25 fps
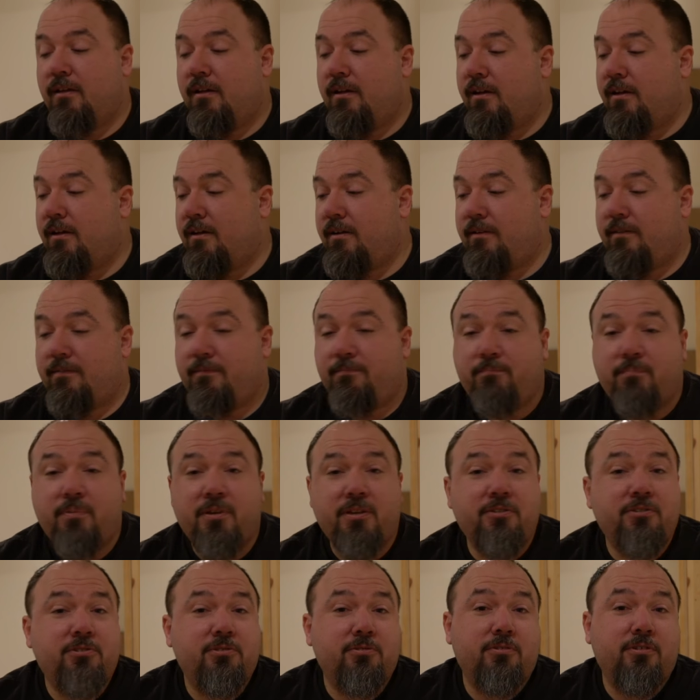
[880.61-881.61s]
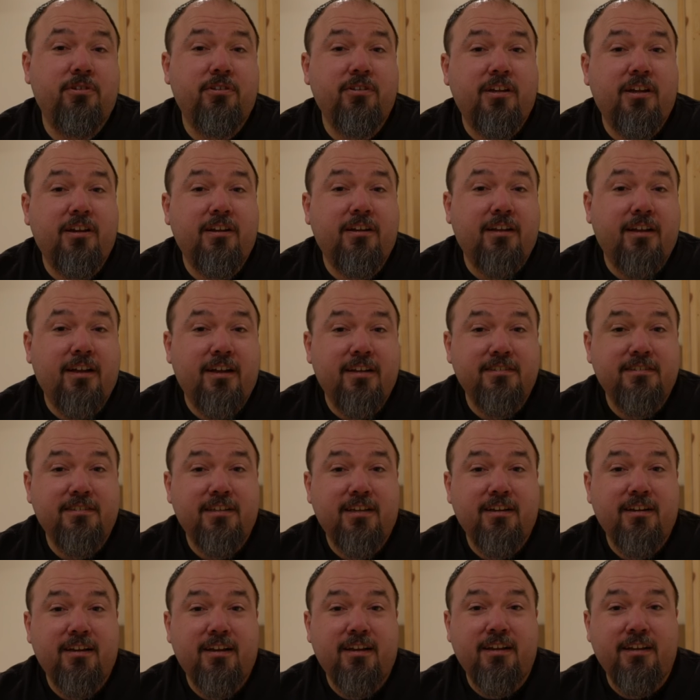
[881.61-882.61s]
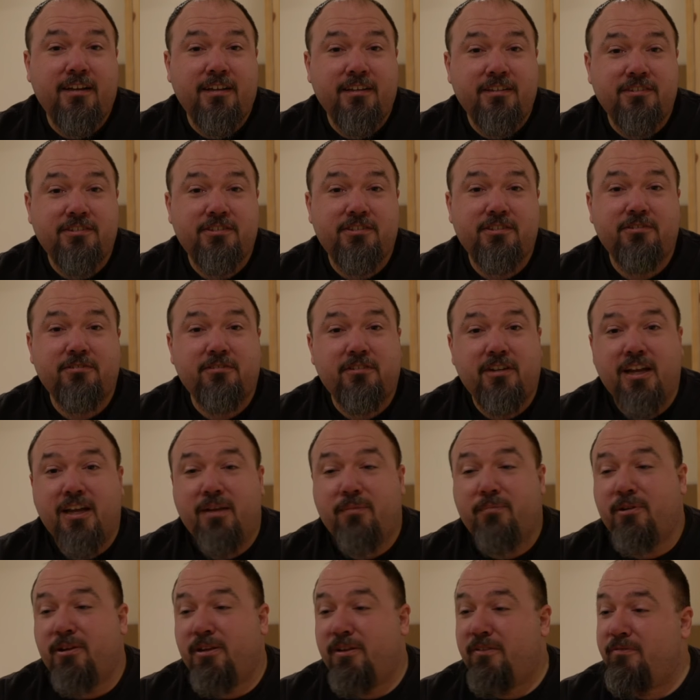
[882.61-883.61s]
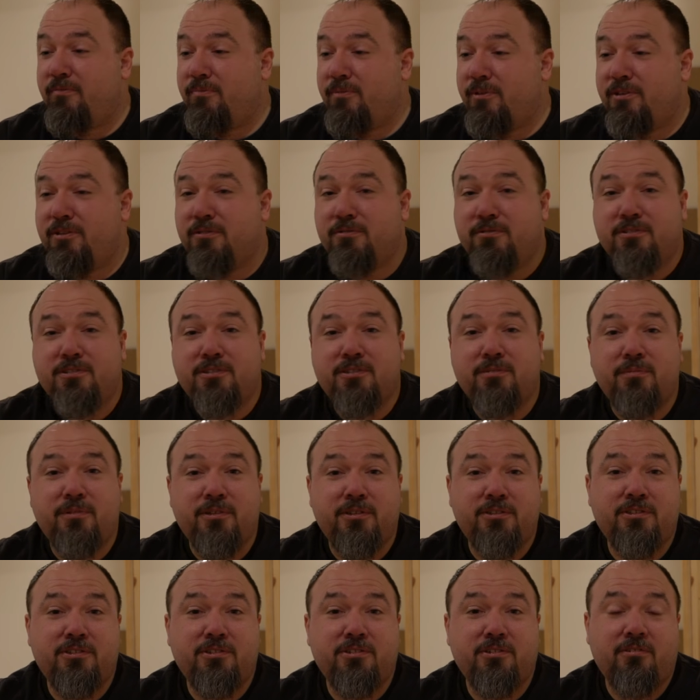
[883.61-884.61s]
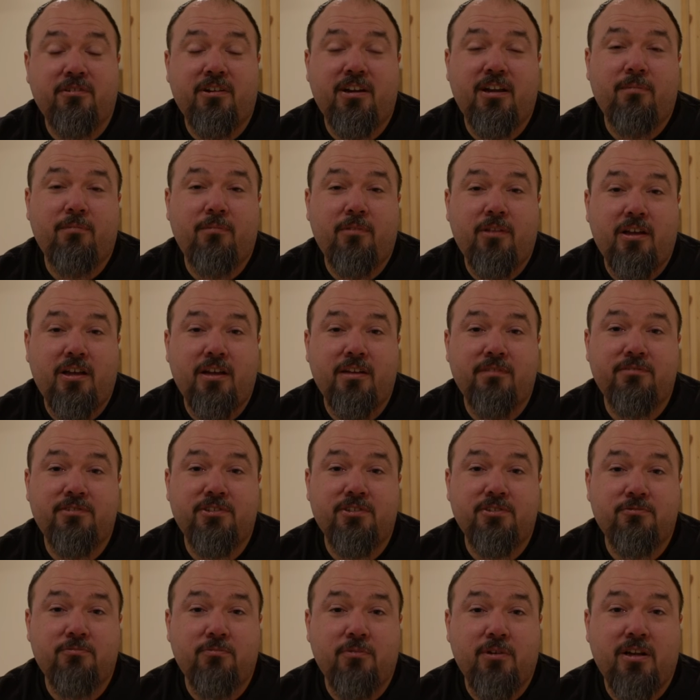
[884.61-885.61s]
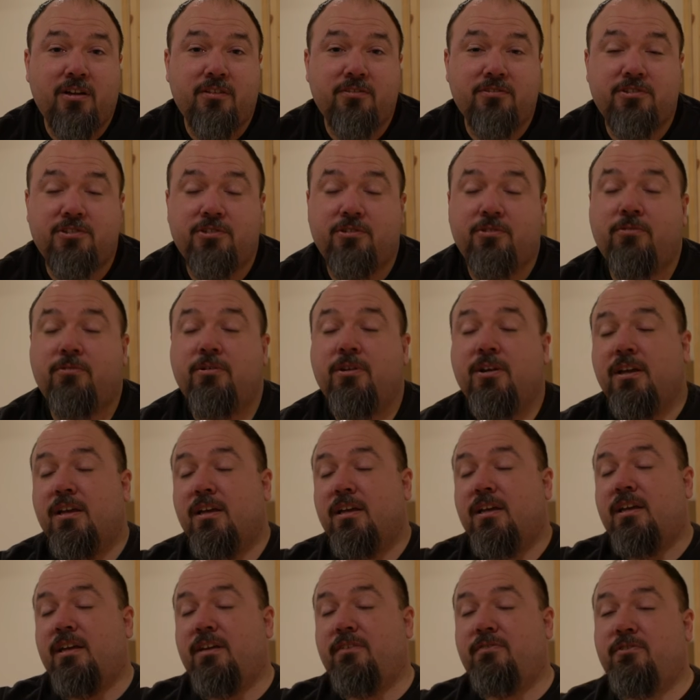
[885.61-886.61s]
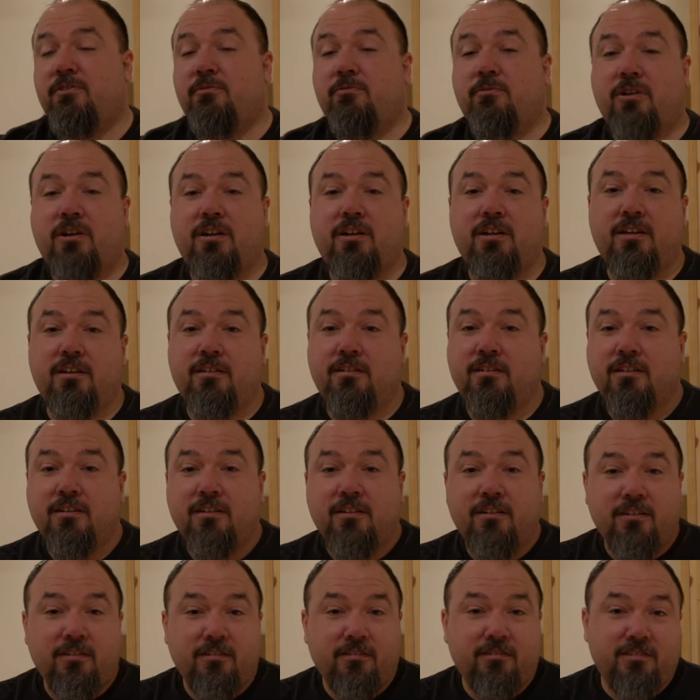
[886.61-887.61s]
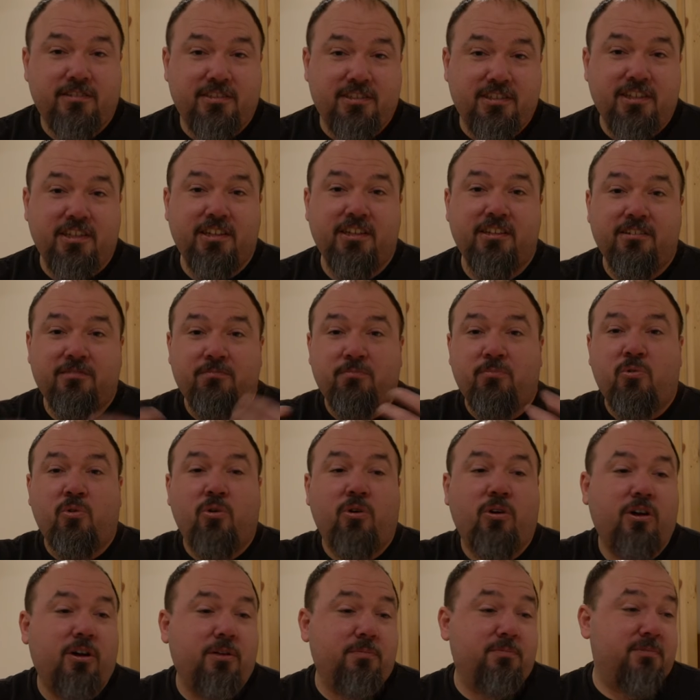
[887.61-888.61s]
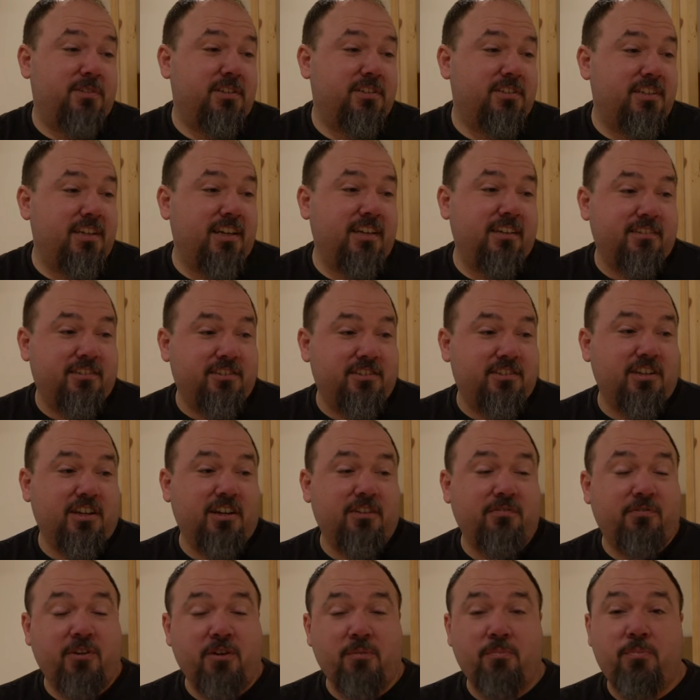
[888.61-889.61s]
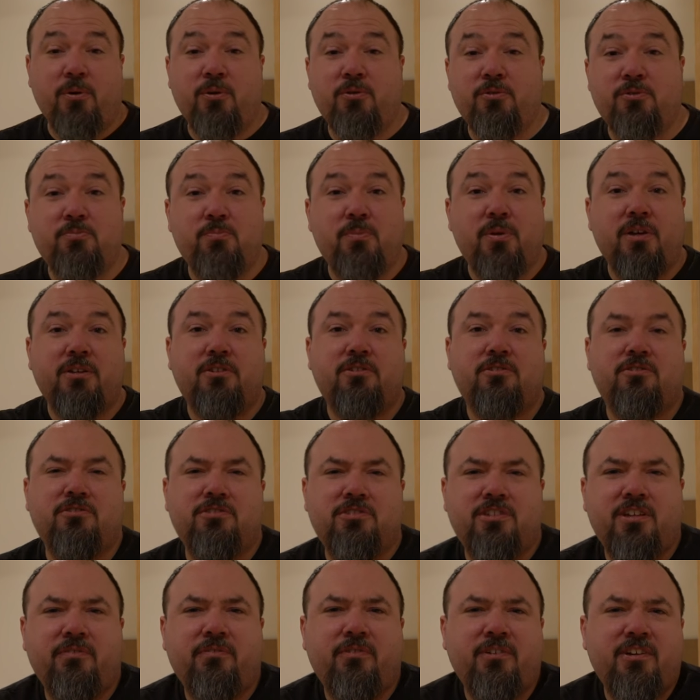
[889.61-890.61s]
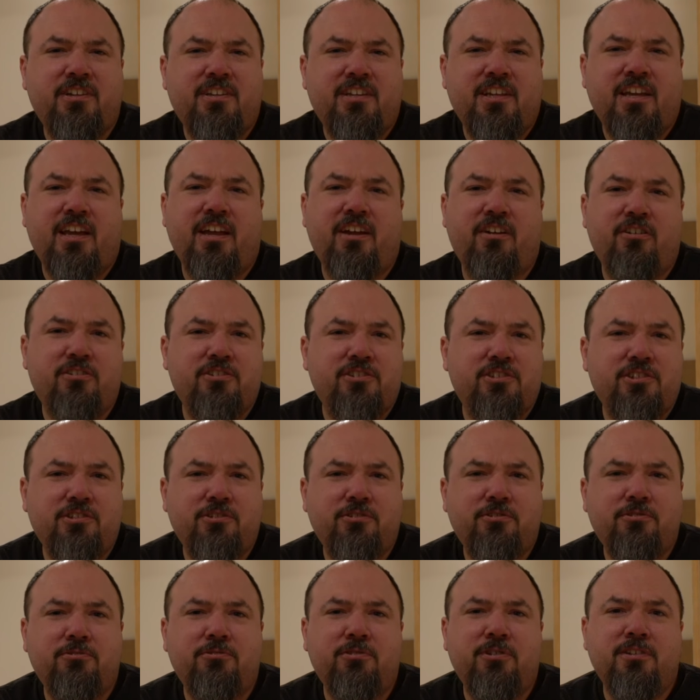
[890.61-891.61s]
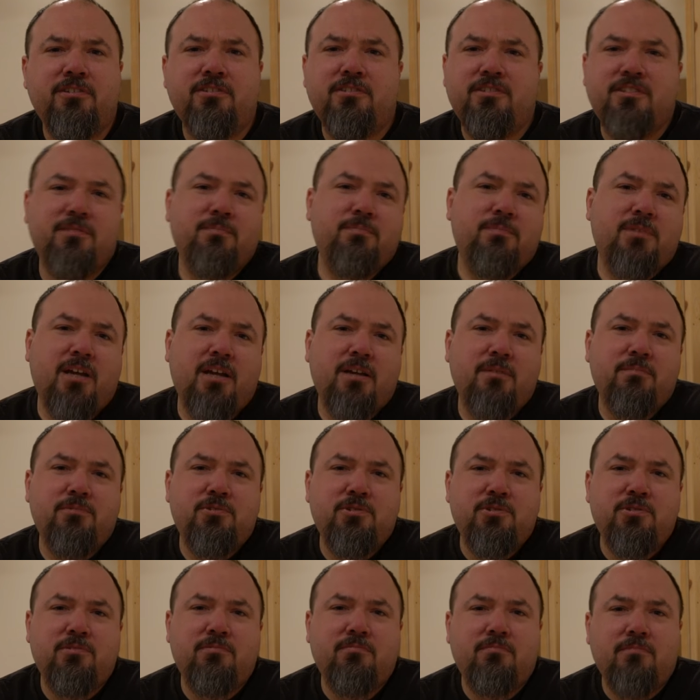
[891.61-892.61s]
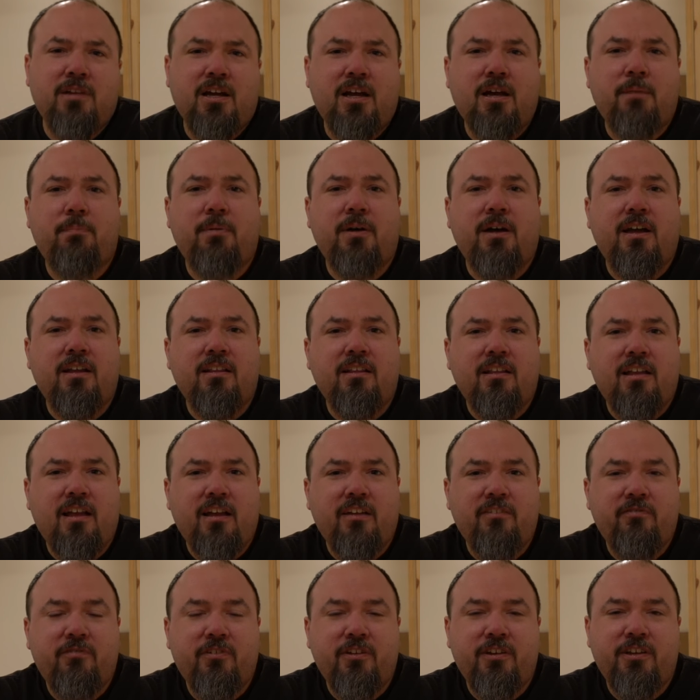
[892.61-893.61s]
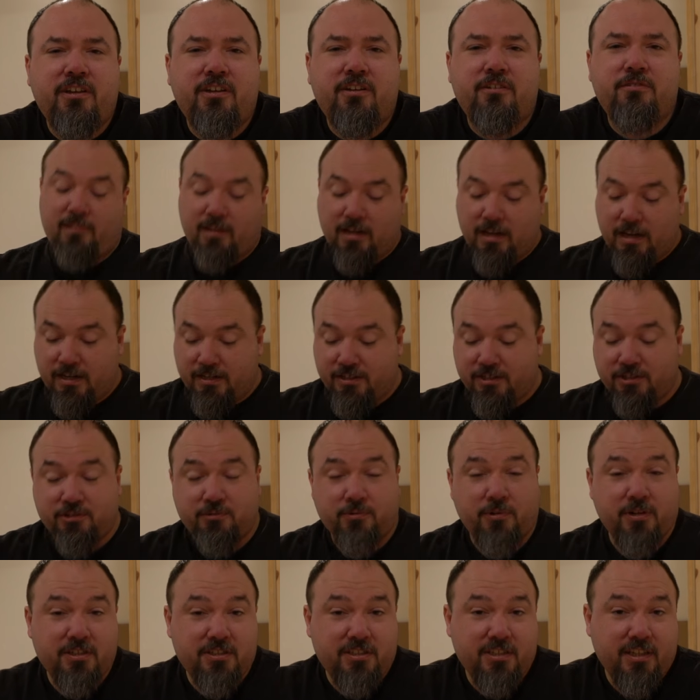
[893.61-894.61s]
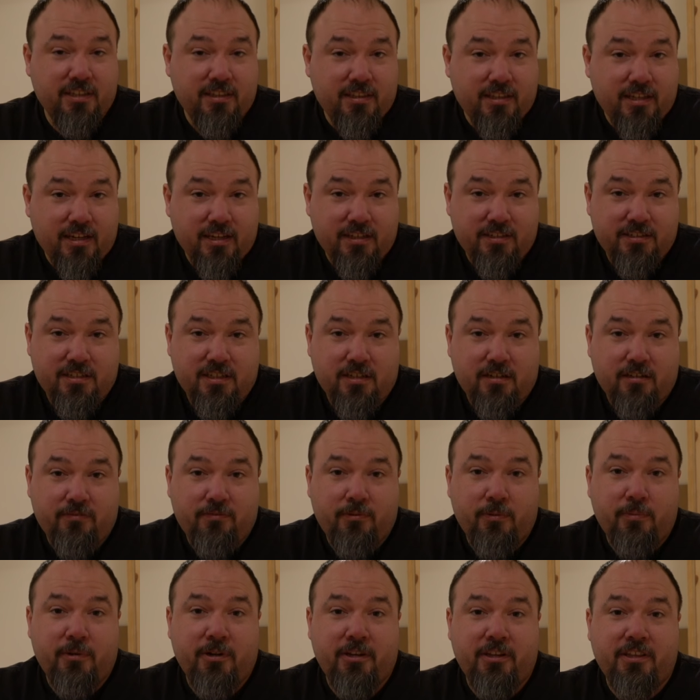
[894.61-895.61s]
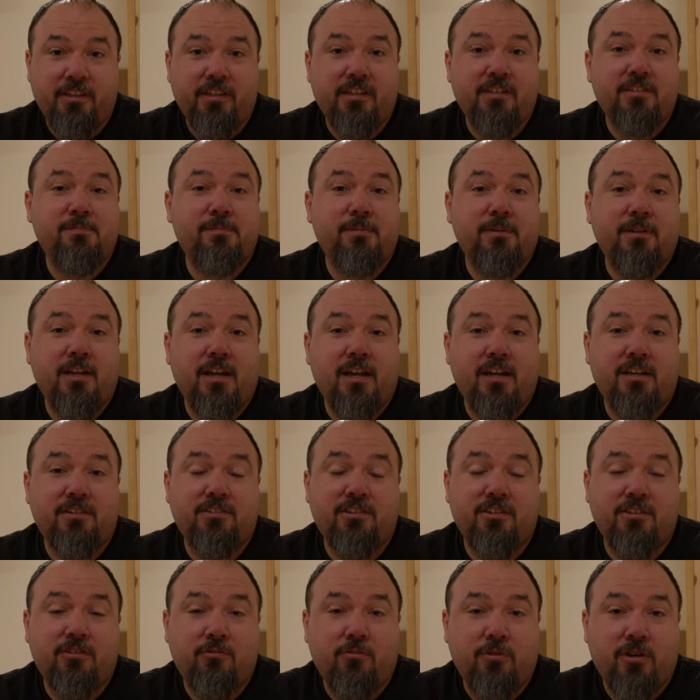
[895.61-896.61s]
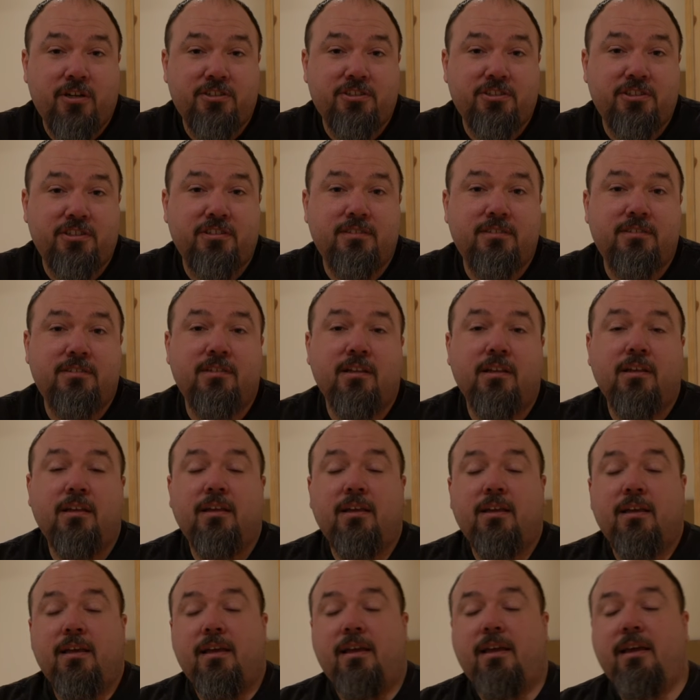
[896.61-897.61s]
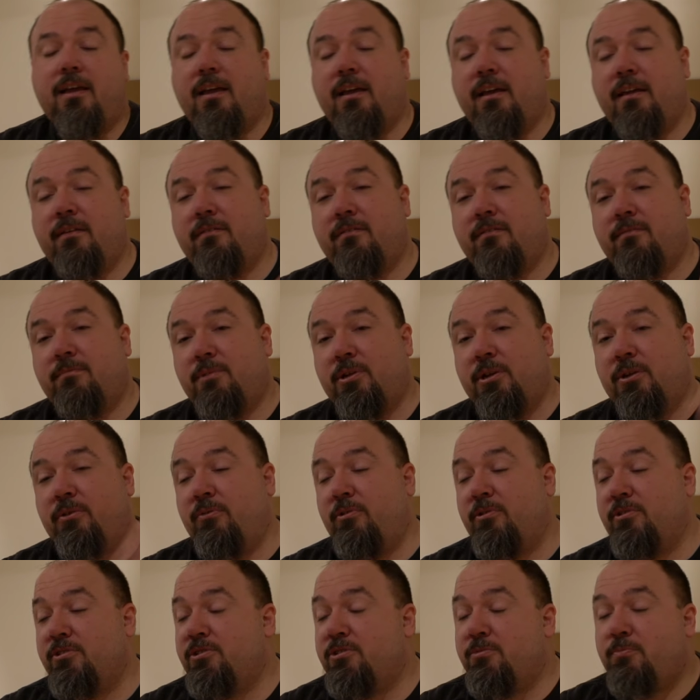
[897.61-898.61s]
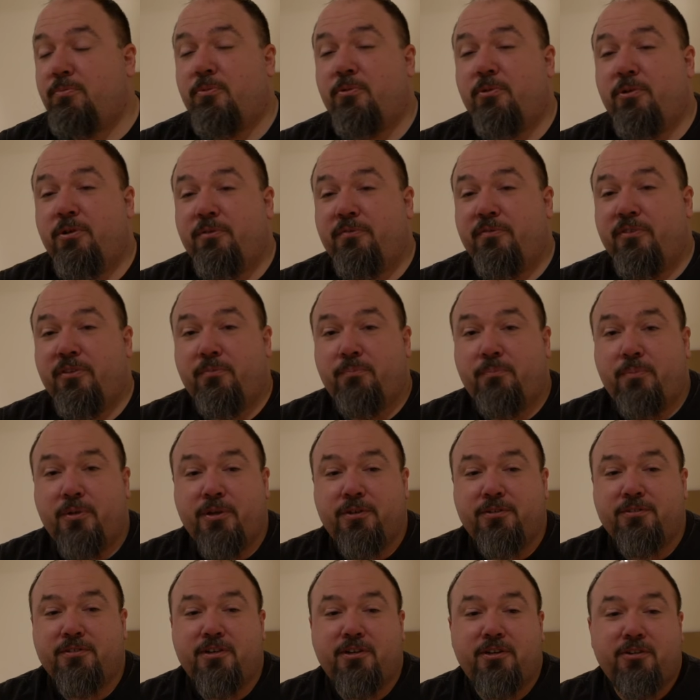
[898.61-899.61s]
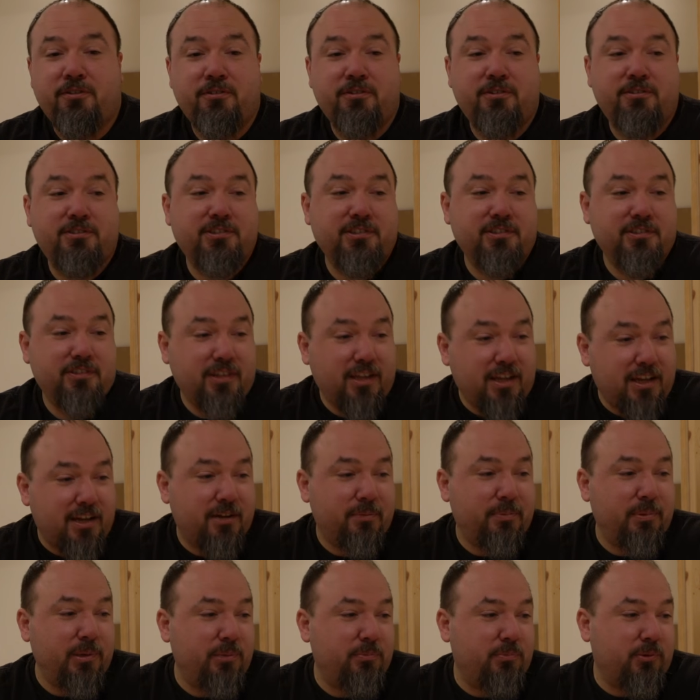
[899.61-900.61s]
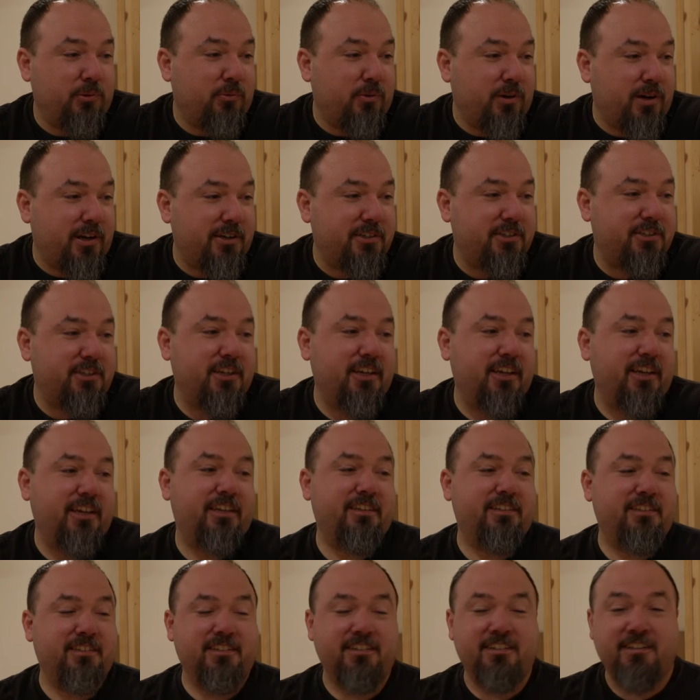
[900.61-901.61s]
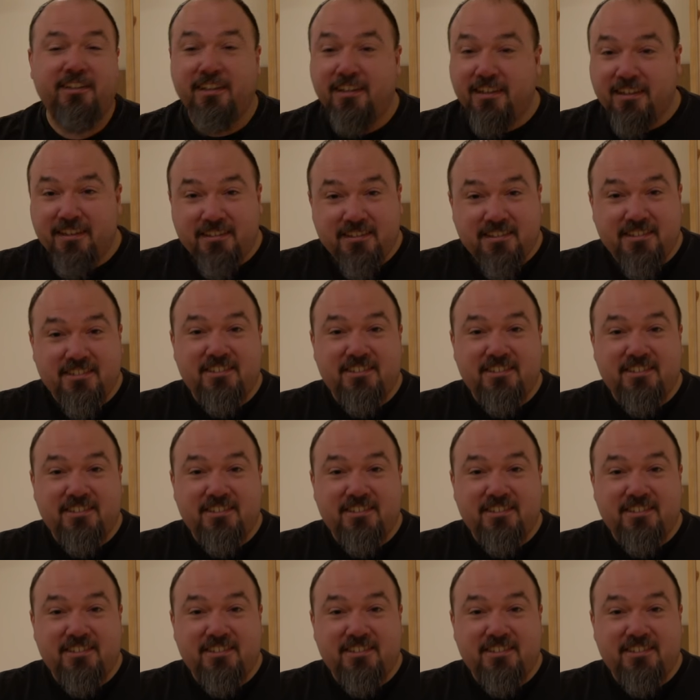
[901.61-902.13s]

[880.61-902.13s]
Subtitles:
I've been doing a lot of content on Instagram and even been doing some Instagram lives as well. So if you want to see more up-to-date stuff, I post pictures every day or two and sometimes hop on live videos. And I just want to say thanks to everybody that's been asking questions and being real supportive of the build. I know there's a lot of people watching it to to